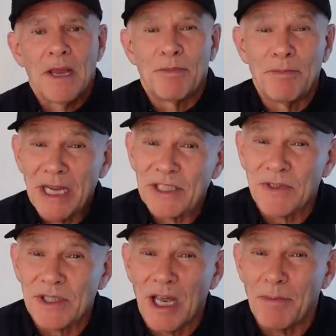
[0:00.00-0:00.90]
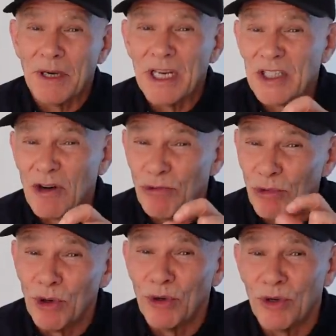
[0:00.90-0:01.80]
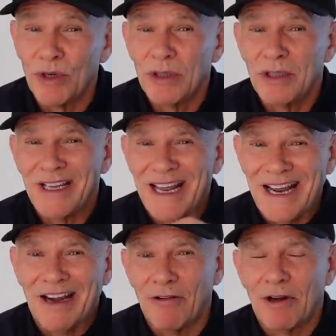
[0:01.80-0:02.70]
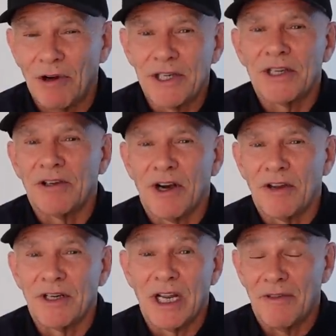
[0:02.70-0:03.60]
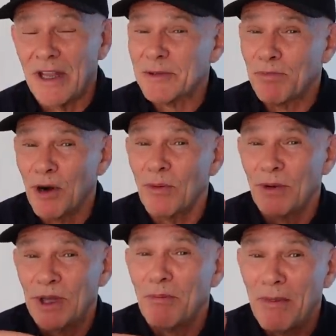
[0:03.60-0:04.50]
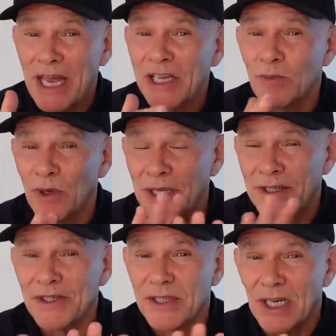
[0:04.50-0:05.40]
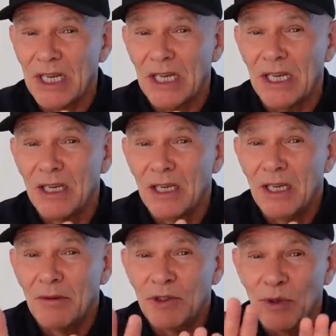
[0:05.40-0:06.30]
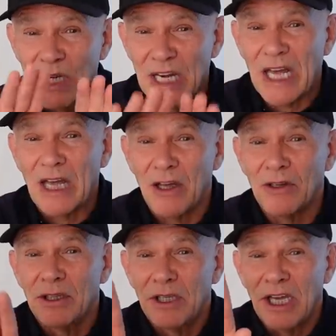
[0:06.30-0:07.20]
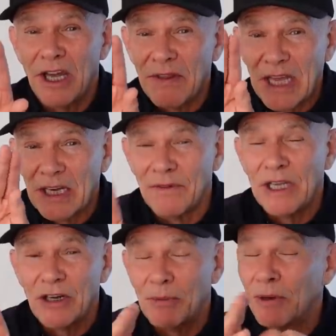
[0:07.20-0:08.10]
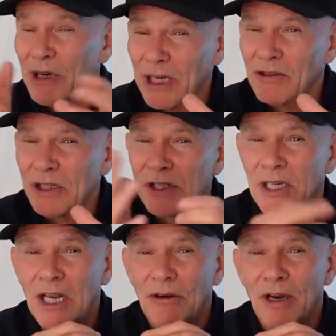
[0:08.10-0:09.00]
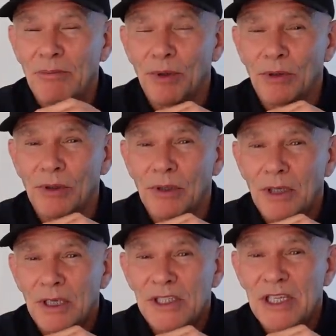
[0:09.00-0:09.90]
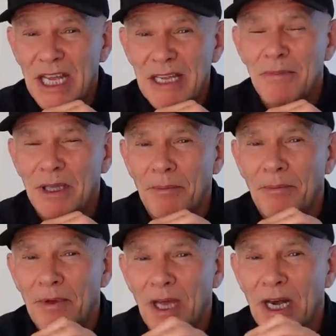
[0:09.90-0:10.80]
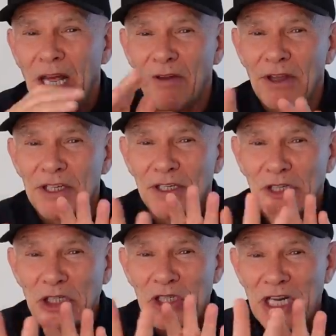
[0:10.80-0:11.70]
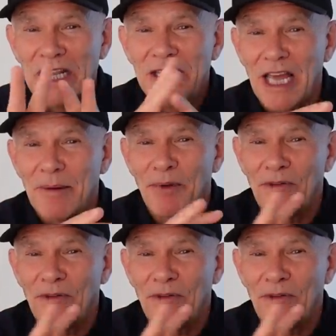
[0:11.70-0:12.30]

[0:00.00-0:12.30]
But Max Verstappen is a raw, angry racing driver now, and that's probably the Max we're going to see between now and the end of the year. It'll be really interesting to see how Red Bull tame him and how they contain that.